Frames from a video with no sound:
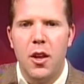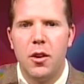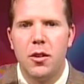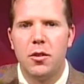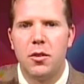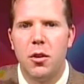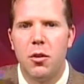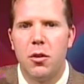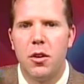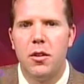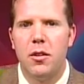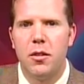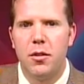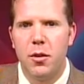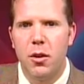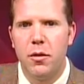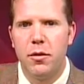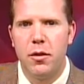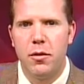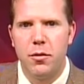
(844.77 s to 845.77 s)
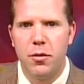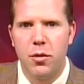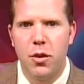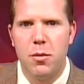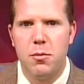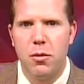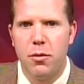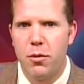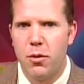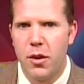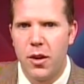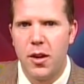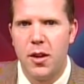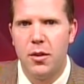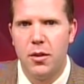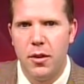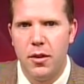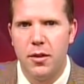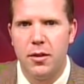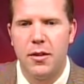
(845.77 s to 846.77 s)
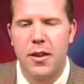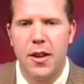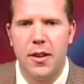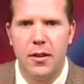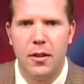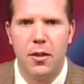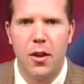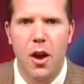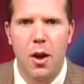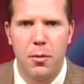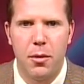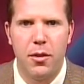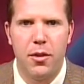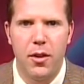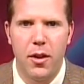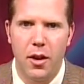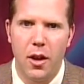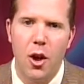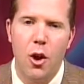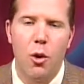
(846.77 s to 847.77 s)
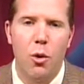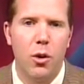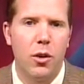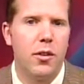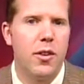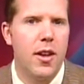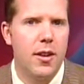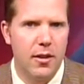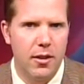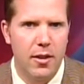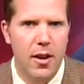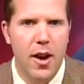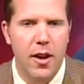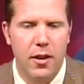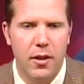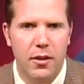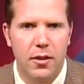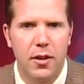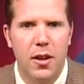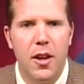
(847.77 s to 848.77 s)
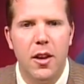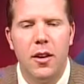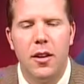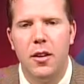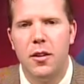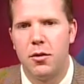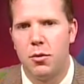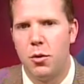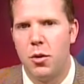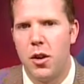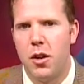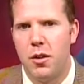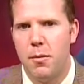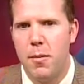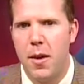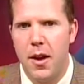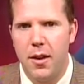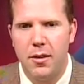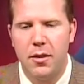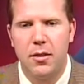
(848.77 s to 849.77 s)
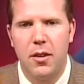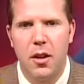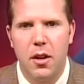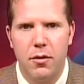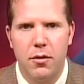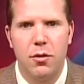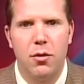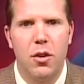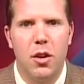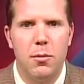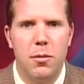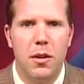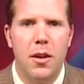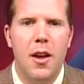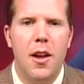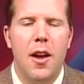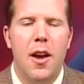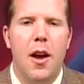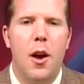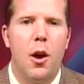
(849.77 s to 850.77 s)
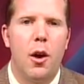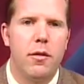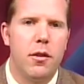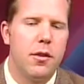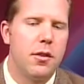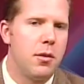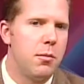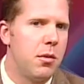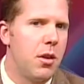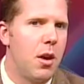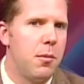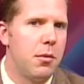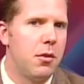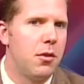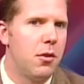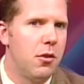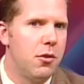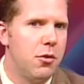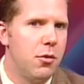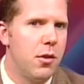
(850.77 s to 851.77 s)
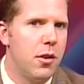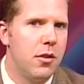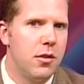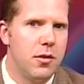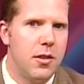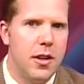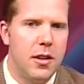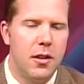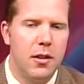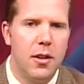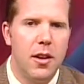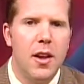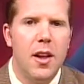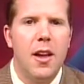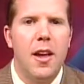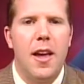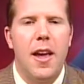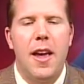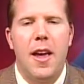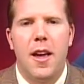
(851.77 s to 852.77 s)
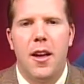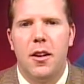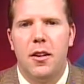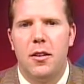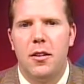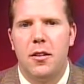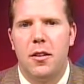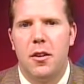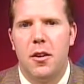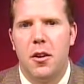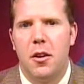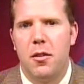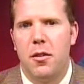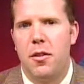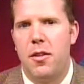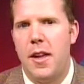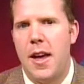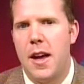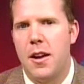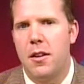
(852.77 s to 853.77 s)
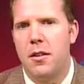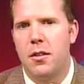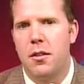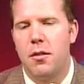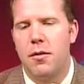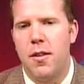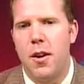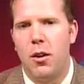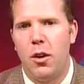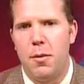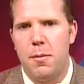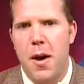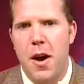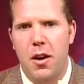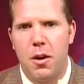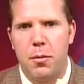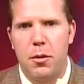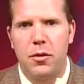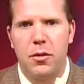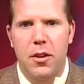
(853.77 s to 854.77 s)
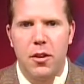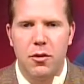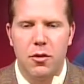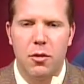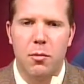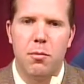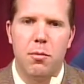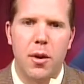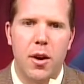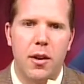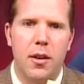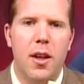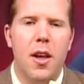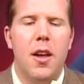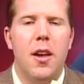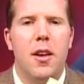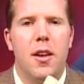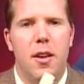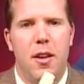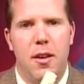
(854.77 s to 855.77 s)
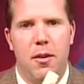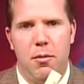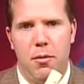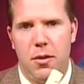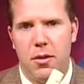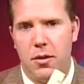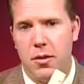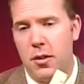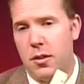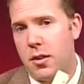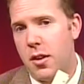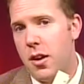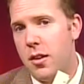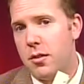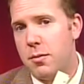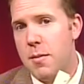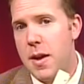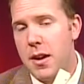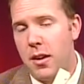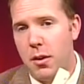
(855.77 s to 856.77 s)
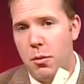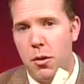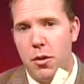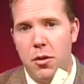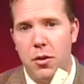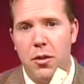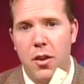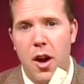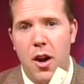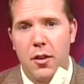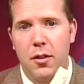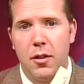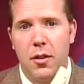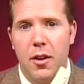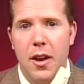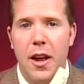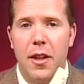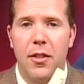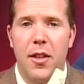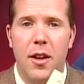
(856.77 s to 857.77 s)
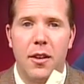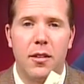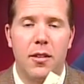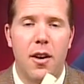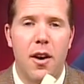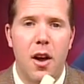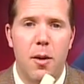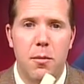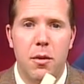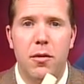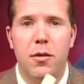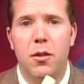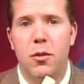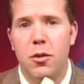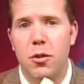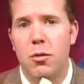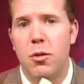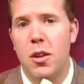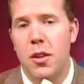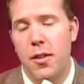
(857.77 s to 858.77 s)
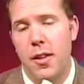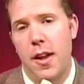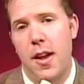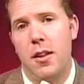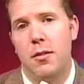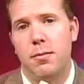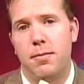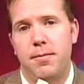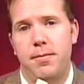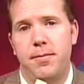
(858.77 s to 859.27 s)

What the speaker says: So conservative treatment for Achilles tendinopathy or tendonitis is really the mainstay of treatment. However, sometimes surgery is needed, and that is a fairly minor procedure, but it is discussed mainly with your doctor at that time if you do need that.